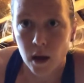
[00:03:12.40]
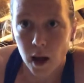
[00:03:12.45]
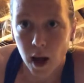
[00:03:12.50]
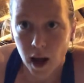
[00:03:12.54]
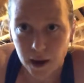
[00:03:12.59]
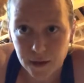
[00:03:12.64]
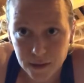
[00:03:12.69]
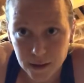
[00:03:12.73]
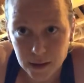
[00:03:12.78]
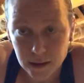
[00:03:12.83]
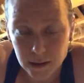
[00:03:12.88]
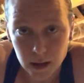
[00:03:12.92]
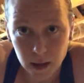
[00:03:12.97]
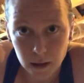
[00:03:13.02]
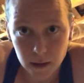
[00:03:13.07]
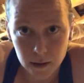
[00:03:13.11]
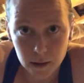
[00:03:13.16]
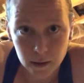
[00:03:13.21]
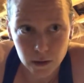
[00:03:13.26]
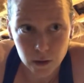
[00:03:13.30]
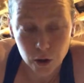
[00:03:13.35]
I think
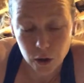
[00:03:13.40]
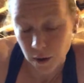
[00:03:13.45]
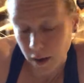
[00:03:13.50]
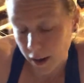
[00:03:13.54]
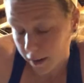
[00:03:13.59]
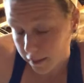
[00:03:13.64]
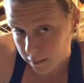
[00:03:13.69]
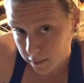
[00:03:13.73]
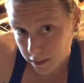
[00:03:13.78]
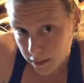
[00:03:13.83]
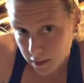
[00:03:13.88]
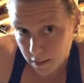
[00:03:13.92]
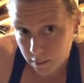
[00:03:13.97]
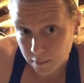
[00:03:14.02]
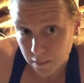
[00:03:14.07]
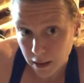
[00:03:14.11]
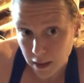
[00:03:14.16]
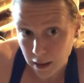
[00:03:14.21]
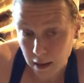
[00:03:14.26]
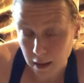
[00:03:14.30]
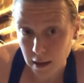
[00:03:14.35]
done correctly,
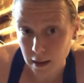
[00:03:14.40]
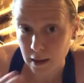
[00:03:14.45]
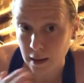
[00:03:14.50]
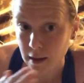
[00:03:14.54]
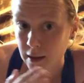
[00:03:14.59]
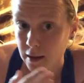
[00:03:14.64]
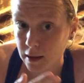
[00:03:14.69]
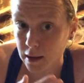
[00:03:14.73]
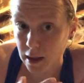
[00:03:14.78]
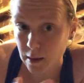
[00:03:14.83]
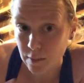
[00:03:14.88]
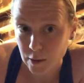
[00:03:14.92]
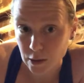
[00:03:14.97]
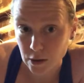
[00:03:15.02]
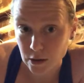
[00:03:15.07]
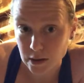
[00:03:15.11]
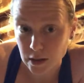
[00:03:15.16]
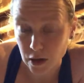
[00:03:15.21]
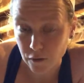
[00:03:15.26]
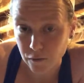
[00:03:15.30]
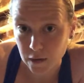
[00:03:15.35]
meaning keeping
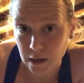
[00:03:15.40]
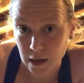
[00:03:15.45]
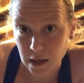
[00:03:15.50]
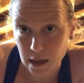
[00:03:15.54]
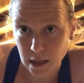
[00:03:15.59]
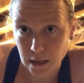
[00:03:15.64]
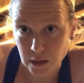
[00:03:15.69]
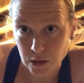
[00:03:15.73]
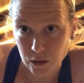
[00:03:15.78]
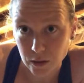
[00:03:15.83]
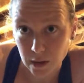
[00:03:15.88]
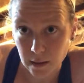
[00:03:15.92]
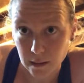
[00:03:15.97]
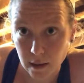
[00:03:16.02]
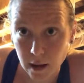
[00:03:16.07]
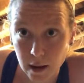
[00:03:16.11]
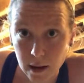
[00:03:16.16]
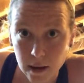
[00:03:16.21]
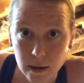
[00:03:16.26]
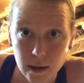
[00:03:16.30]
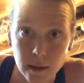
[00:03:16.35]
yourself in a nice straight
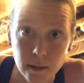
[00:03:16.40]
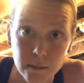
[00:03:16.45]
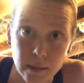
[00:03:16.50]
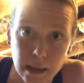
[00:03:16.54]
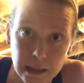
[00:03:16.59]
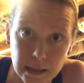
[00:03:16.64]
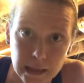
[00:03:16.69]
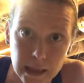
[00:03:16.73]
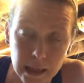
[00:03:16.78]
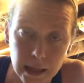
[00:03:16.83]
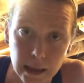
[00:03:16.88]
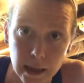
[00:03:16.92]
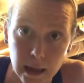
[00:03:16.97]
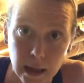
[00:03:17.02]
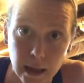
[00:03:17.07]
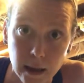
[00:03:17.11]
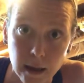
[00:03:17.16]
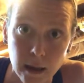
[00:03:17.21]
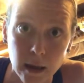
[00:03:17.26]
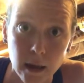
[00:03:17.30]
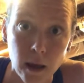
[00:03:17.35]
line,
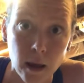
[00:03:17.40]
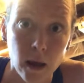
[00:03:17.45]
maintaining